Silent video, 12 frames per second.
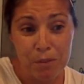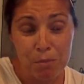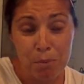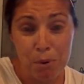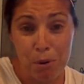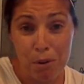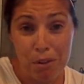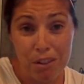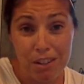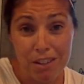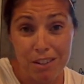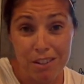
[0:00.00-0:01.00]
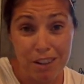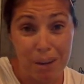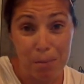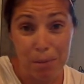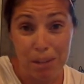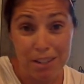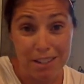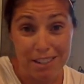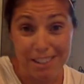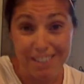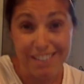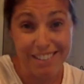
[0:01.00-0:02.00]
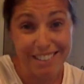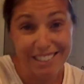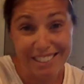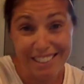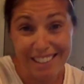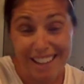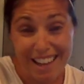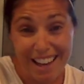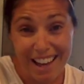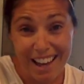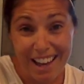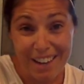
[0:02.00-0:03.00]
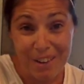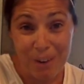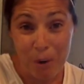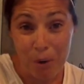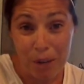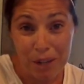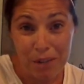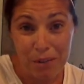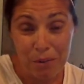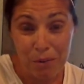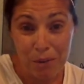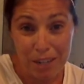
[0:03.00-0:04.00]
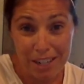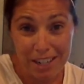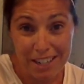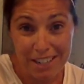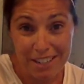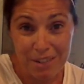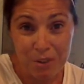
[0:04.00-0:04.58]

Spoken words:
Birth is not pleasant. And knowing what it is,